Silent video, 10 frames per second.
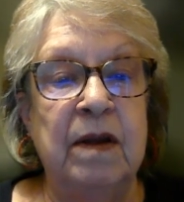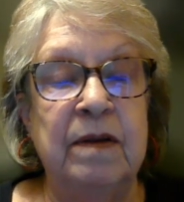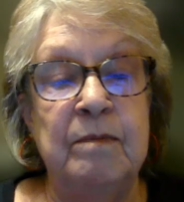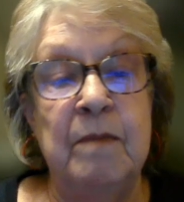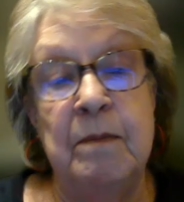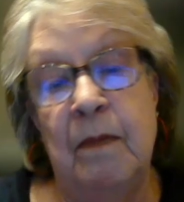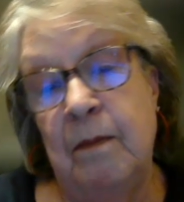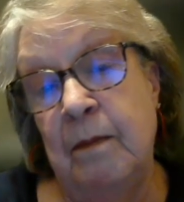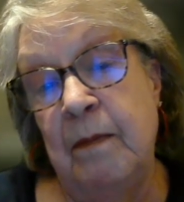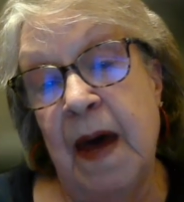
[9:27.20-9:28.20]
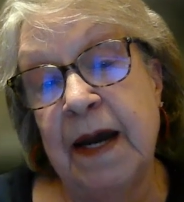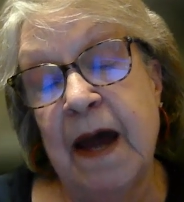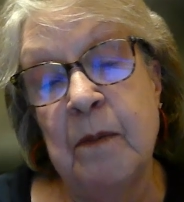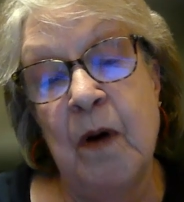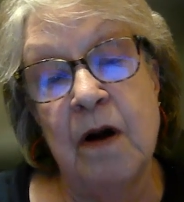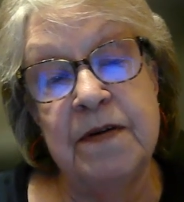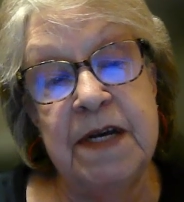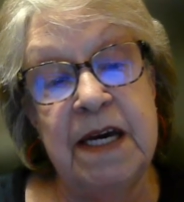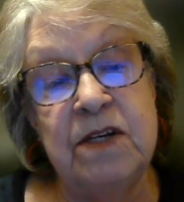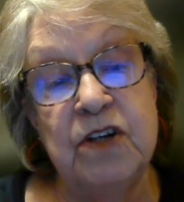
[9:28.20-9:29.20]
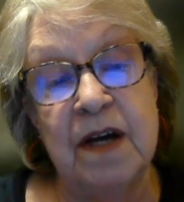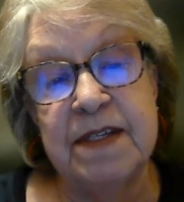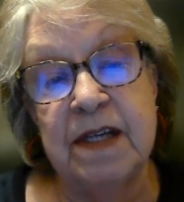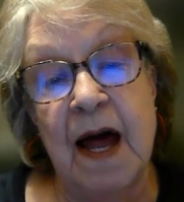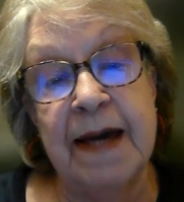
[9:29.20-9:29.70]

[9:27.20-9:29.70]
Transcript: Medicare Part D, just like B,